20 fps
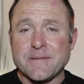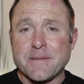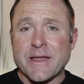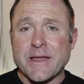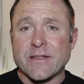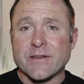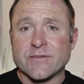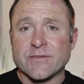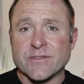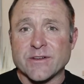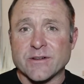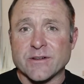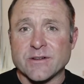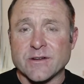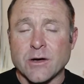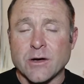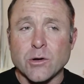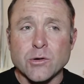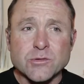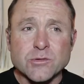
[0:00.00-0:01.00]
now that I've
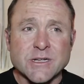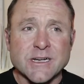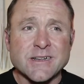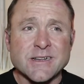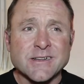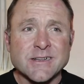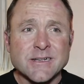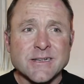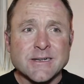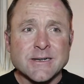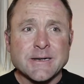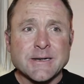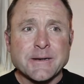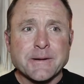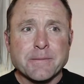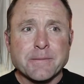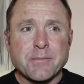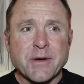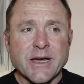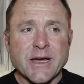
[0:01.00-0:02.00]
got older,
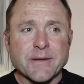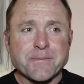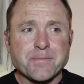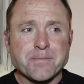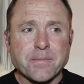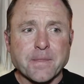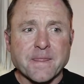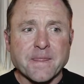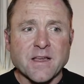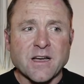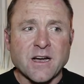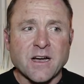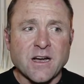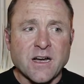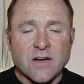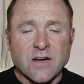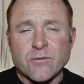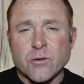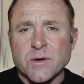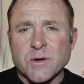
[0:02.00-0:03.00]
but
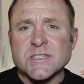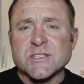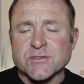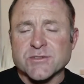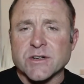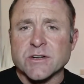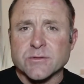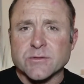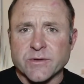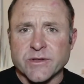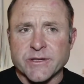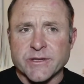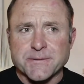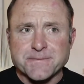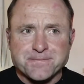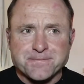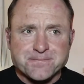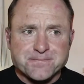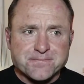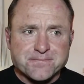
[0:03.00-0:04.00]
I've always struggled with
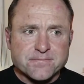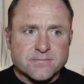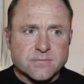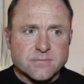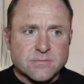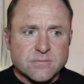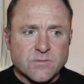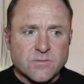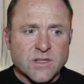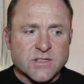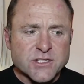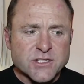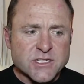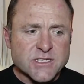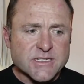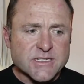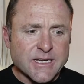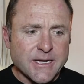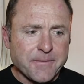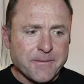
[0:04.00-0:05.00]
it.
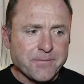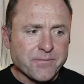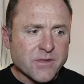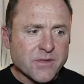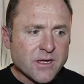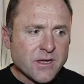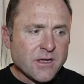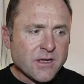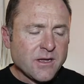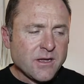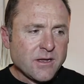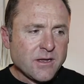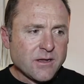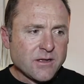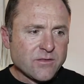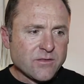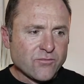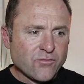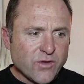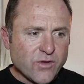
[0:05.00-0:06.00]
Just
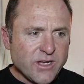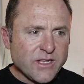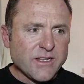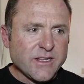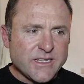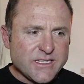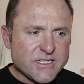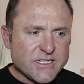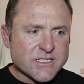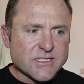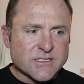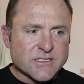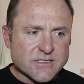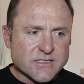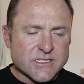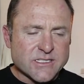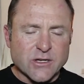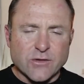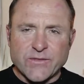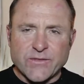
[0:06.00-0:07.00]
really just
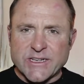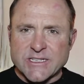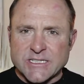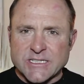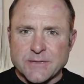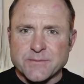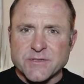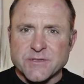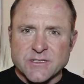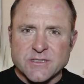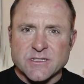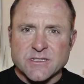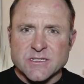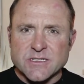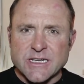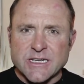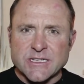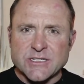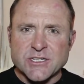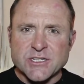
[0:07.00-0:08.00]

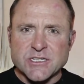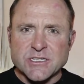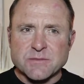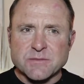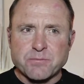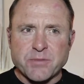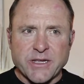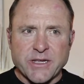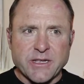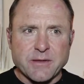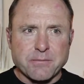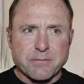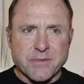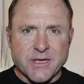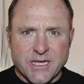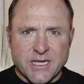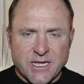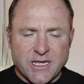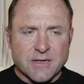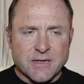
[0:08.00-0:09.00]
self-acceptance and just being
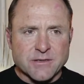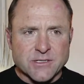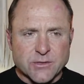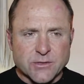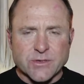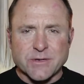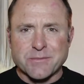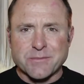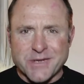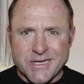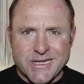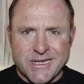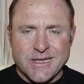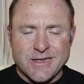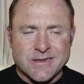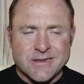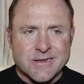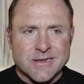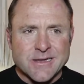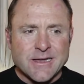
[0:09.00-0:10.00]
me and doing
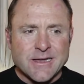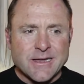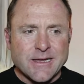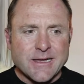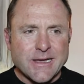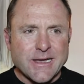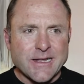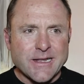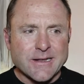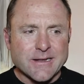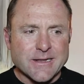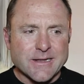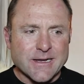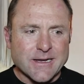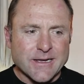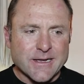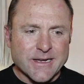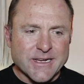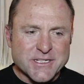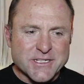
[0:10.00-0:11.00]
me. And
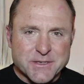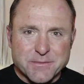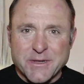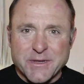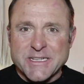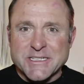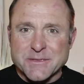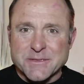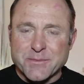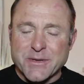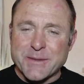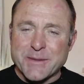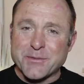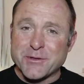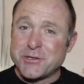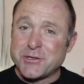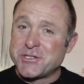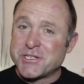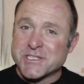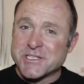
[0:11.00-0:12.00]
because you meet some
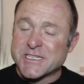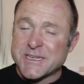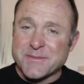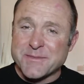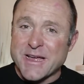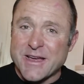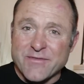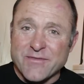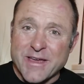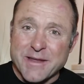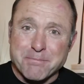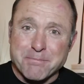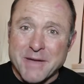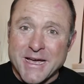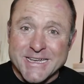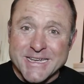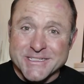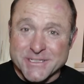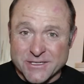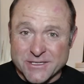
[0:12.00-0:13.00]
people who just seem to have that
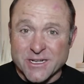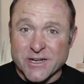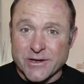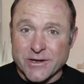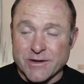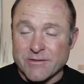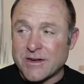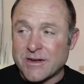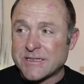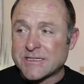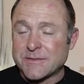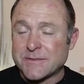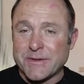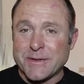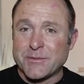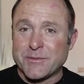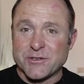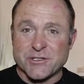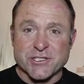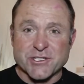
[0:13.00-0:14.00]
mastered, don't you, right? Some
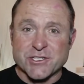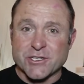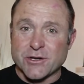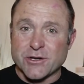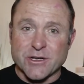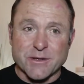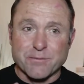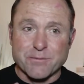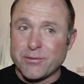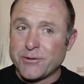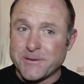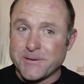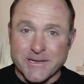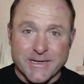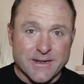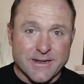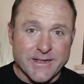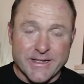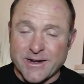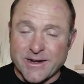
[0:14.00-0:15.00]
people are just so
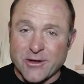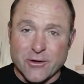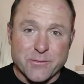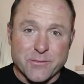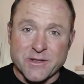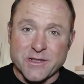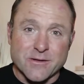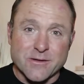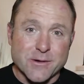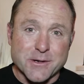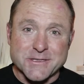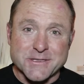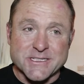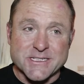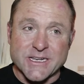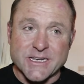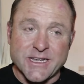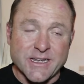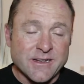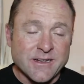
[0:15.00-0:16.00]
completely at home in their own
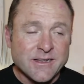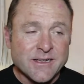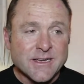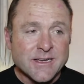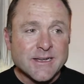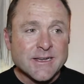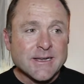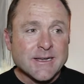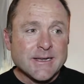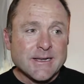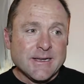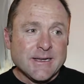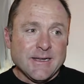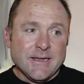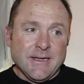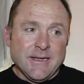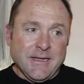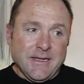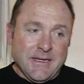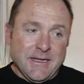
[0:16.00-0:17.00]
skin.
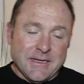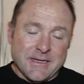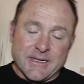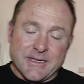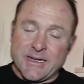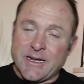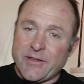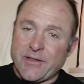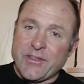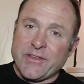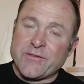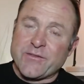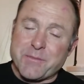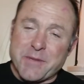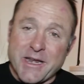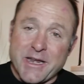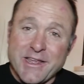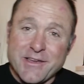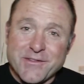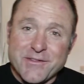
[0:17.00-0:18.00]
I think for
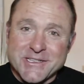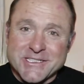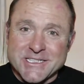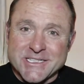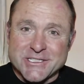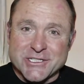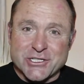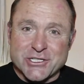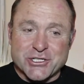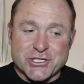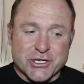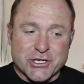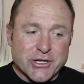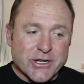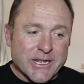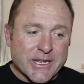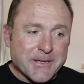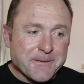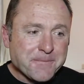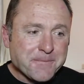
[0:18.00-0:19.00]
many of us it's a
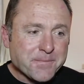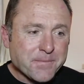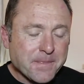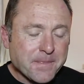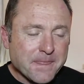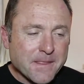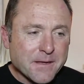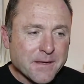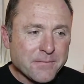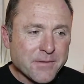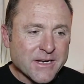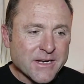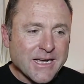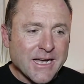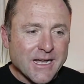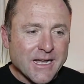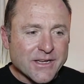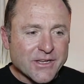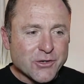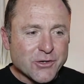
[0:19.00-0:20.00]
journey. But
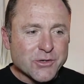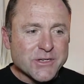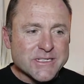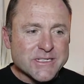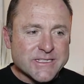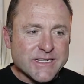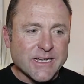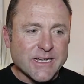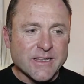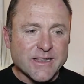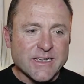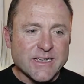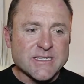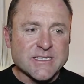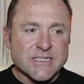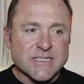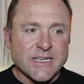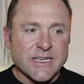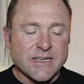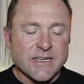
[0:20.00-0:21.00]
Carl Jung is telling
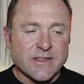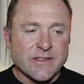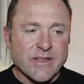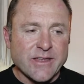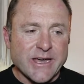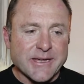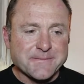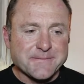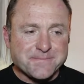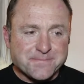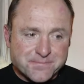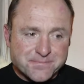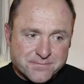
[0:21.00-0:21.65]
us here that